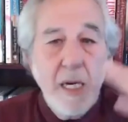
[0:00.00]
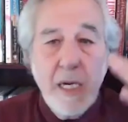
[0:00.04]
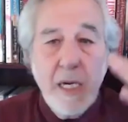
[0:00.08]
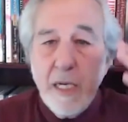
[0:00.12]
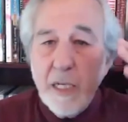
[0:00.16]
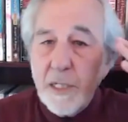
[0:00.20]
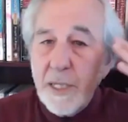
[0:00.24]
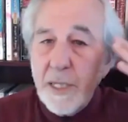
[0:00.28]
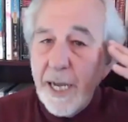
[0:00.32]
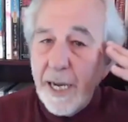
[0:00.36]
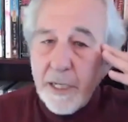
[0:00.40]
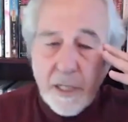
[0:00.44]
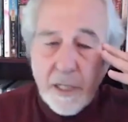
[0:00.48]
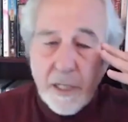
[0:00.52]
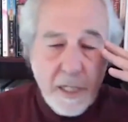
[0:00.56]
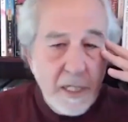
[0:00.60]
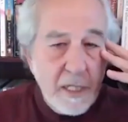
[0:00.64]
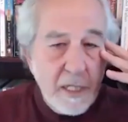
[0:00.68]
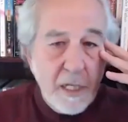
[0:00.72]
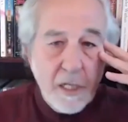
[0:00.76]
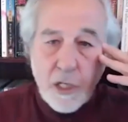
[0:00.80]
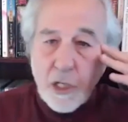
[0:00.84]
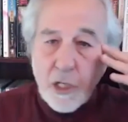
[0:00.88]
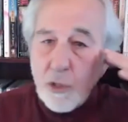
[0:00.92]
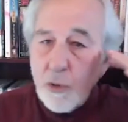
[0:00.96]
is actually
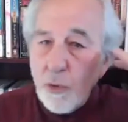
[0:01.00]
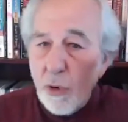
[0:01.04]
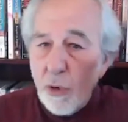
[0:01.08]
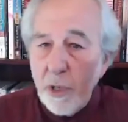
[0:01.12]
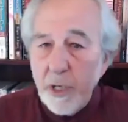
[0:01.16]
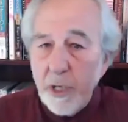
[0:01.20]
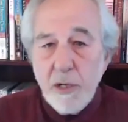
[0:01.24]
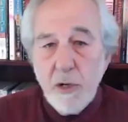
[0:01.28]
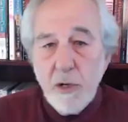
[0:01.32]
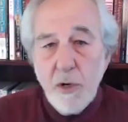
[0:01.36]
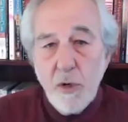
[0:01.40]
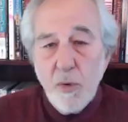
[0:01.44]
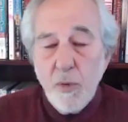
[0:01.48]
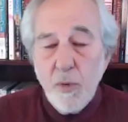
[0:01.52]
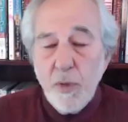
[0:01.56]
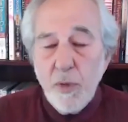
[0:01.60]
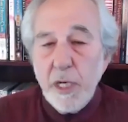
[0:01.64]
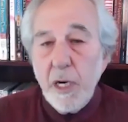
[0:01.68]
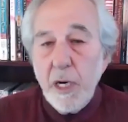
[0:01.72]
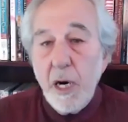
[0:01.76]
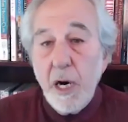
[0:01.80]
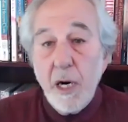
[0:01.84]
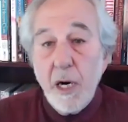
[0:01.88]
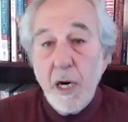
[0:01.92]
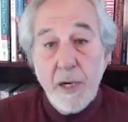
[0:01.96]
distorting who we
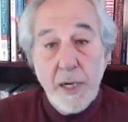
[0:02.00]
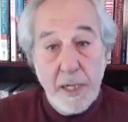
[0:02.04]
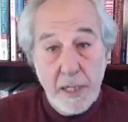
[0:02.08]
are,